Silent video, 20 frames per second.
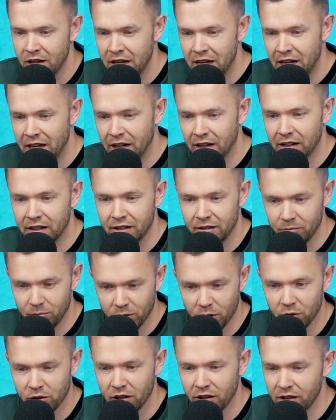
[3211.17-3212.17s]
broken
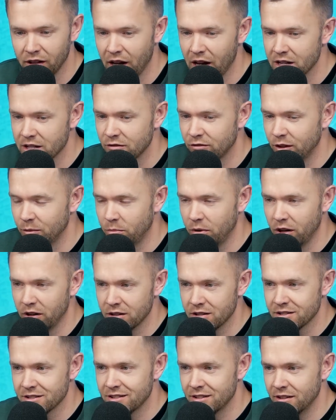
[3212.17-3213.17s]
glass of the
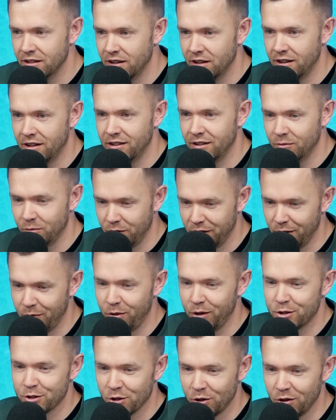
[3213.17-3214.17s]
bus. And
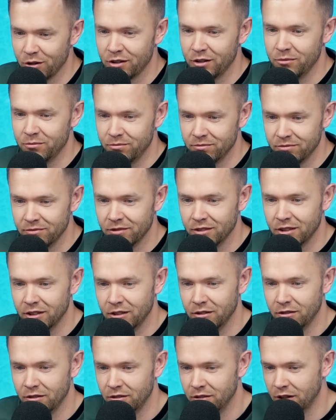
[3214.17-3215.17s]
we saw him,
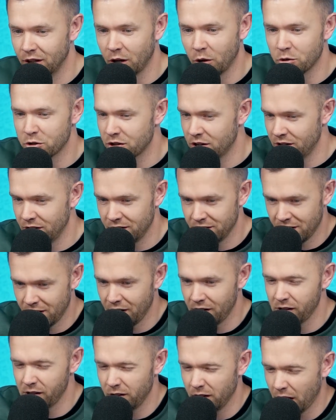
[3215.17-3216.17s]
the coach,
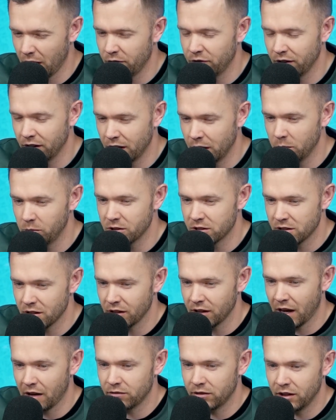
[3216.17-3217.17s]
I think he will
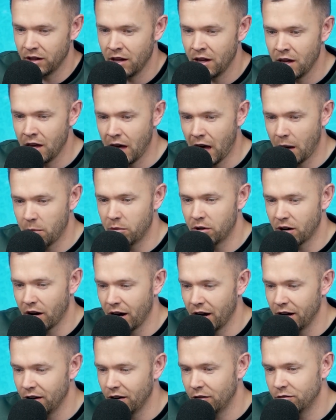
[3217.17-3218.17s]
still have the
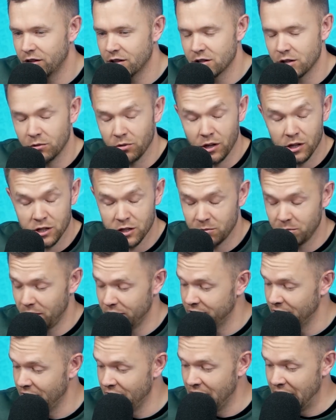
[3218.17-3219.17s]
MRI of the situation,
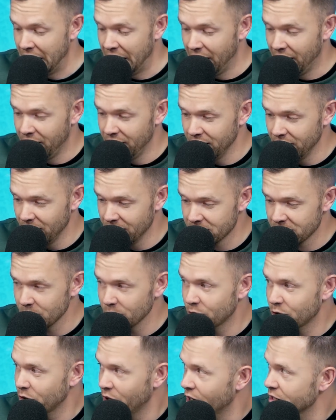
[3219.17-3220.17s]
but it's
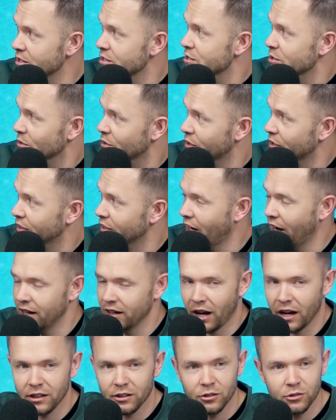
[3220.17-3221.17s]
some crazy story.
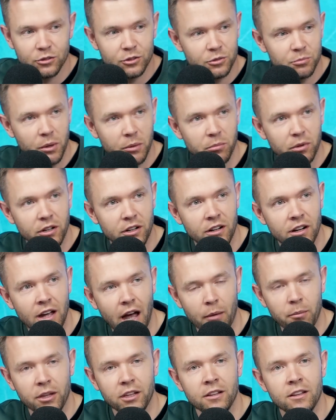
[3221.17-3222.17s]
I don't remember,
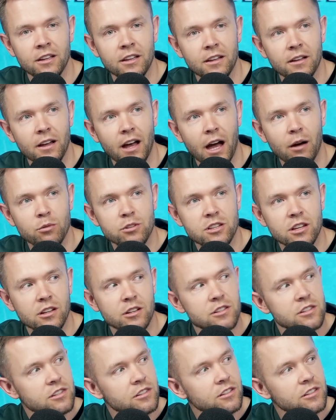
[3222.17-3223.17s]
I would say
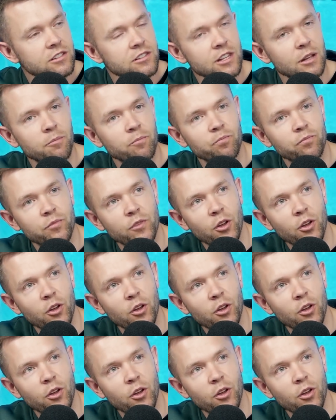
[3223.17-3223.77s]
it's some